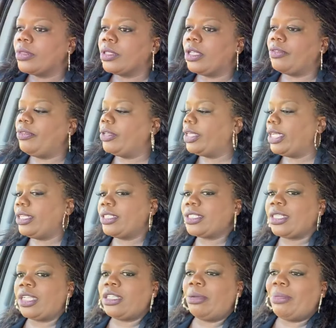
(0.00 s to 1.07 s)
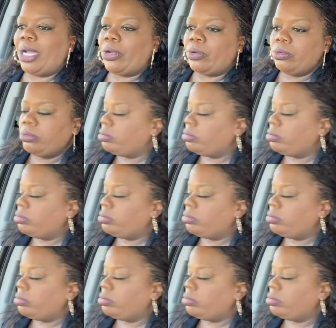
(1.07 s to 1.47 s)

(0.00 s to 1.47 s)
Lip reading: If you're getting something, I'm out.